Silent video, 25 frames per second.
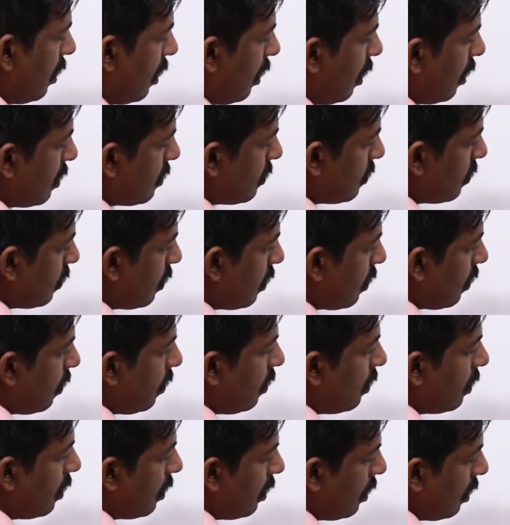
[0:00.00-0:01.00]
Here
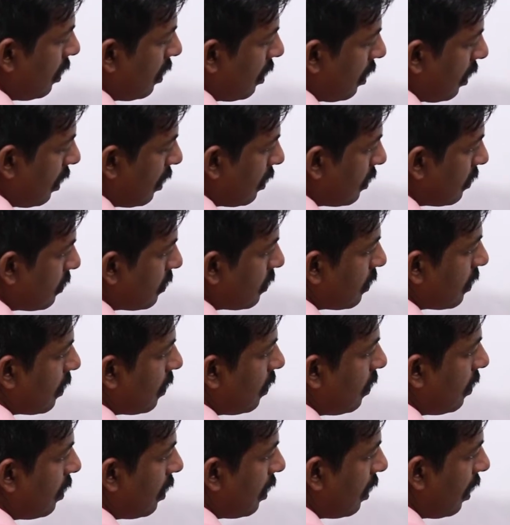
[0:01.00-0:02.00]
0, here it is
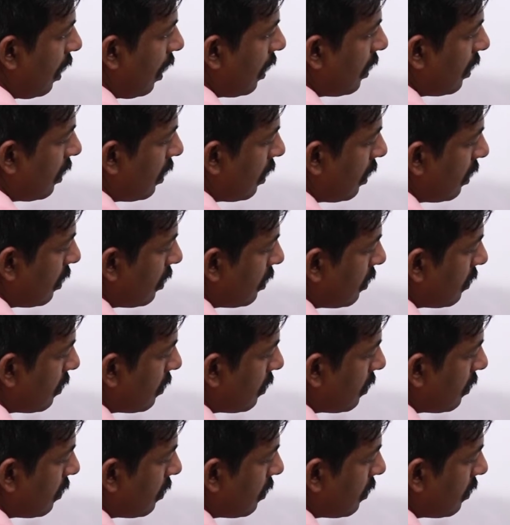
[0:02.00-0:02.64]
0, and here it